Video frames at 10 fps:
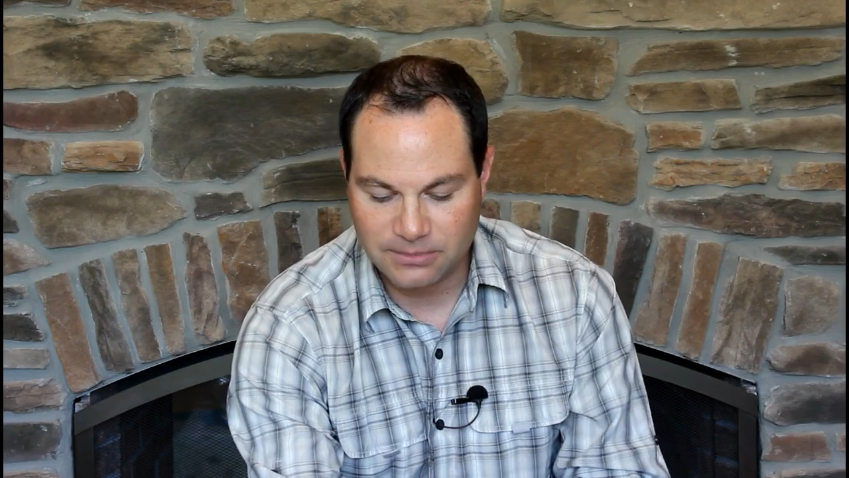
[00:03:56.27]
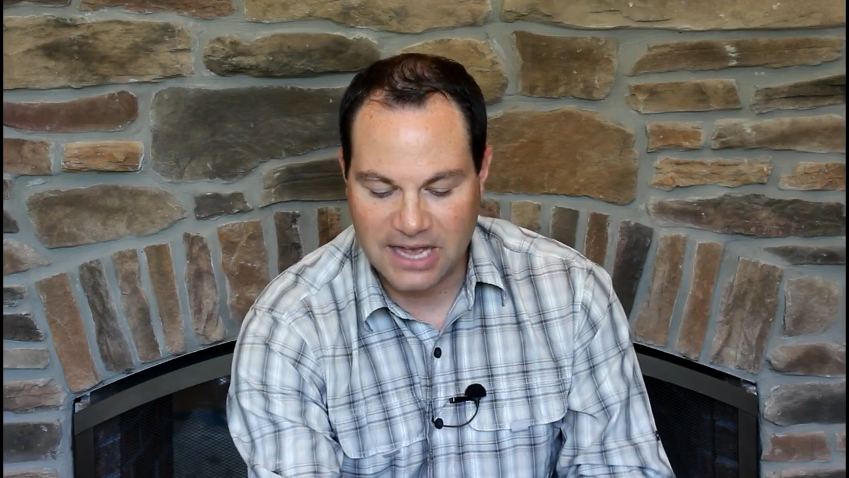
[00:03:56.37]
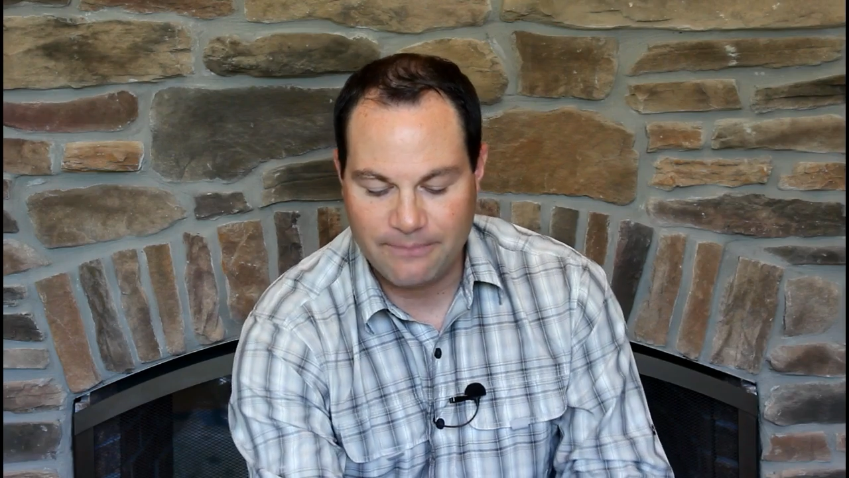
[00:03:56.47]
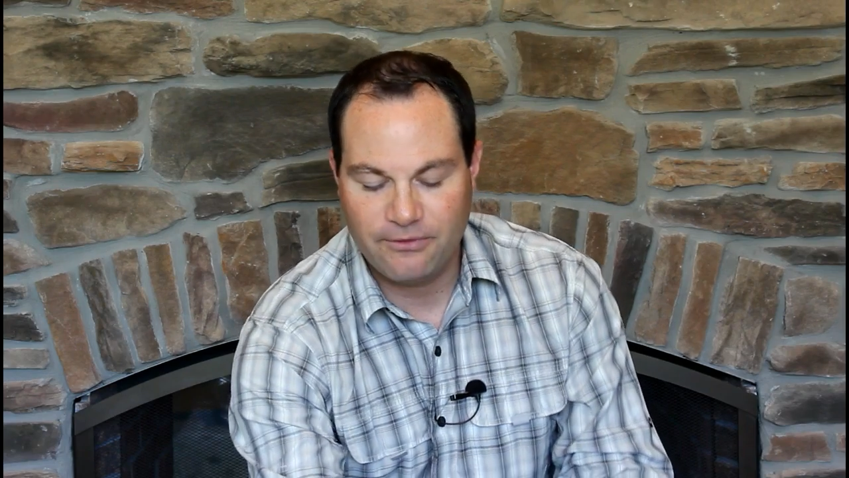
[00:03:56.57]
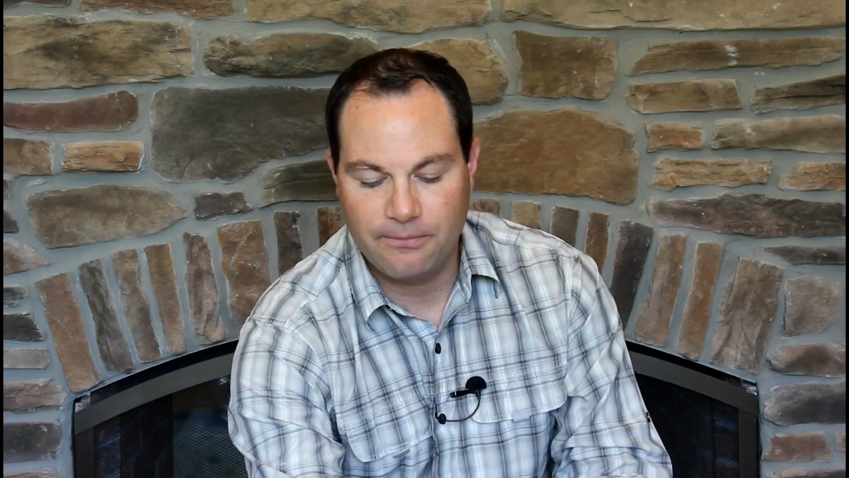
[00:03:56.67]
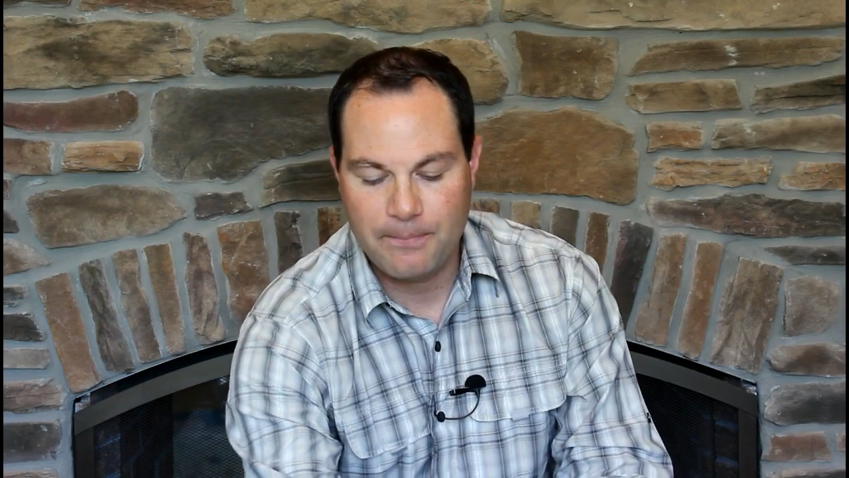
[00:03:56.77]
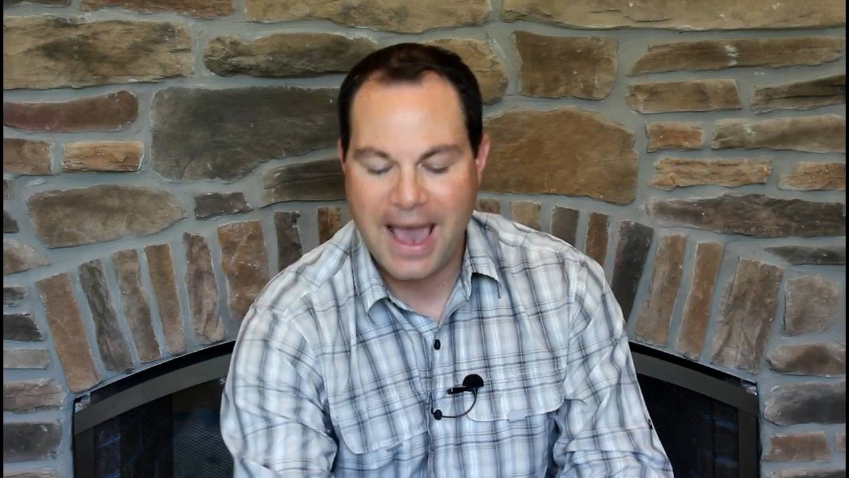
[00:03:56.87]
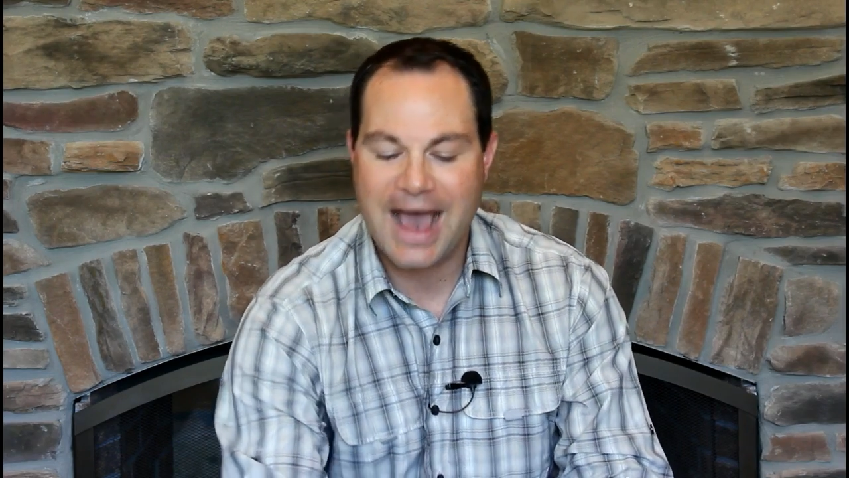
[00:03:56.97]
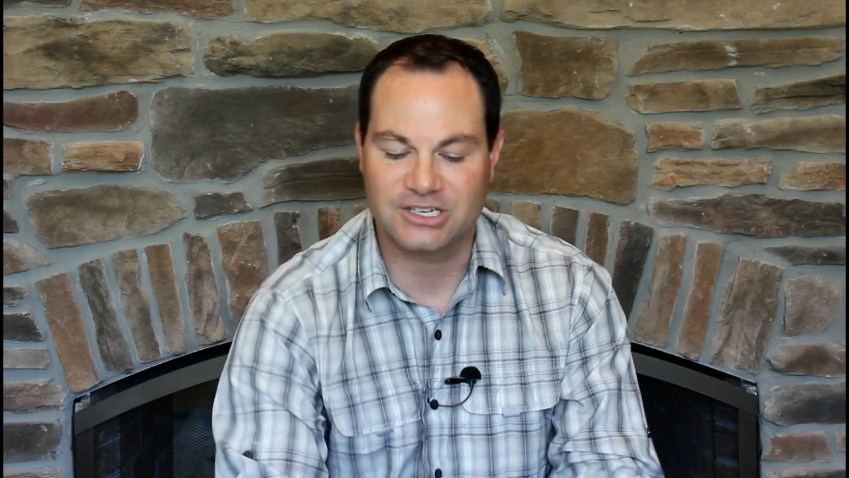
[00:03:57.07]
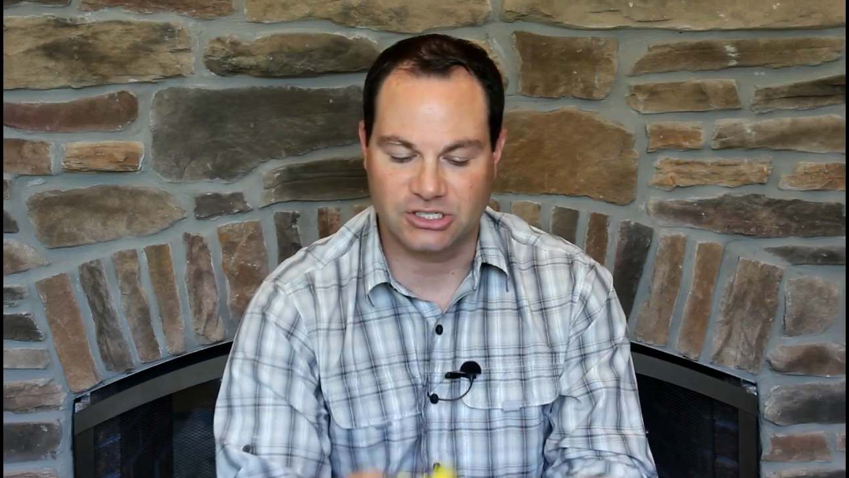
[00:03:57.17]
type of
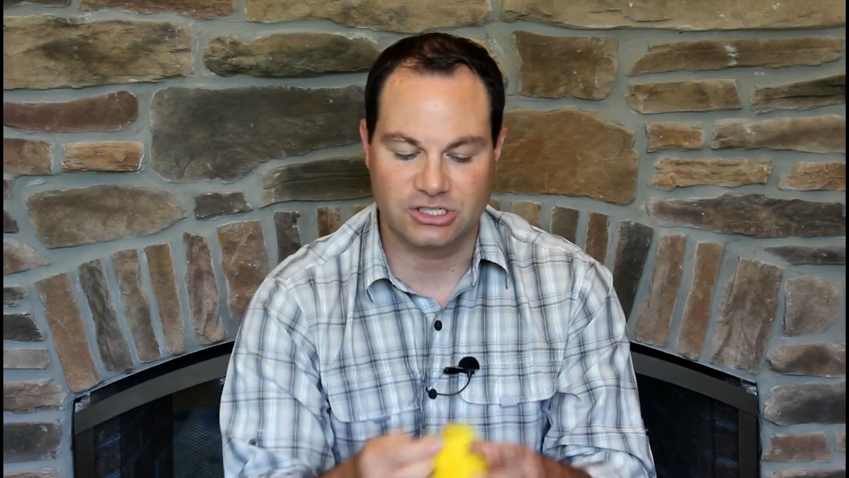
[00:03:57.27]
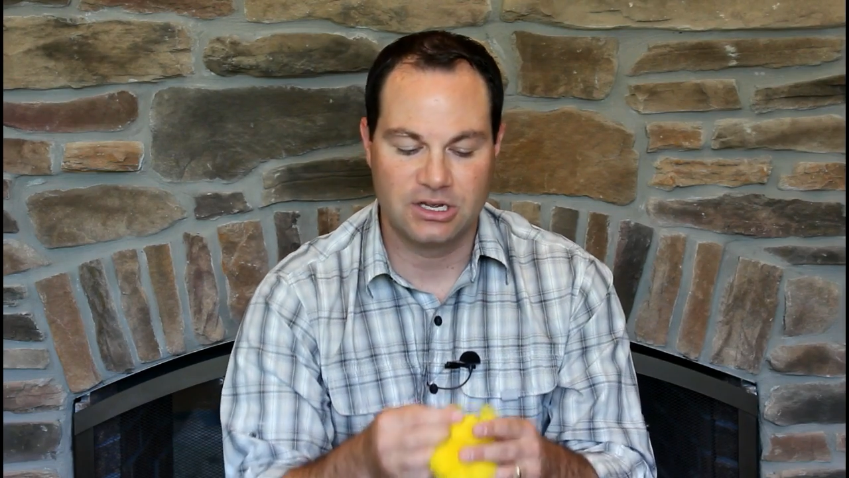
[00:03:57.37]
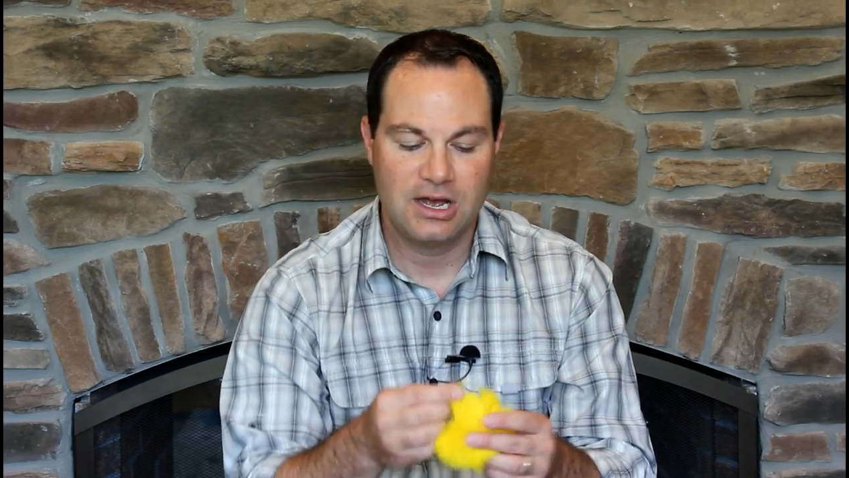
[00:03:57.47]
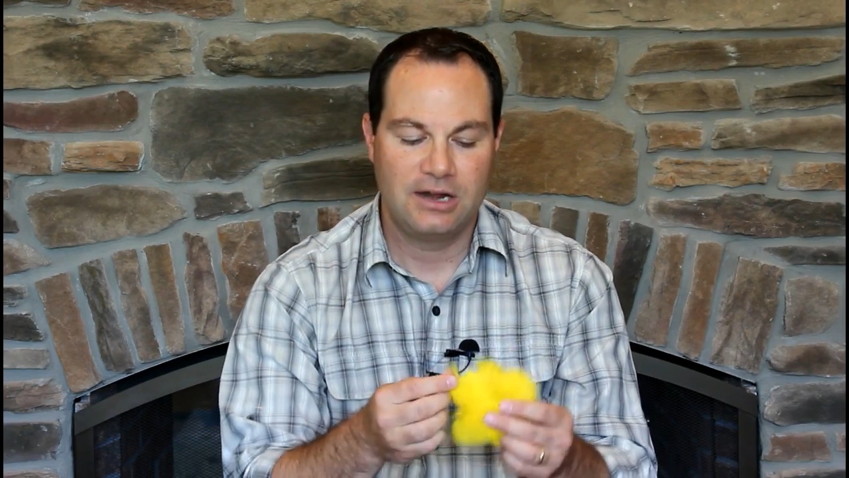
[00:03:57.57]
patches.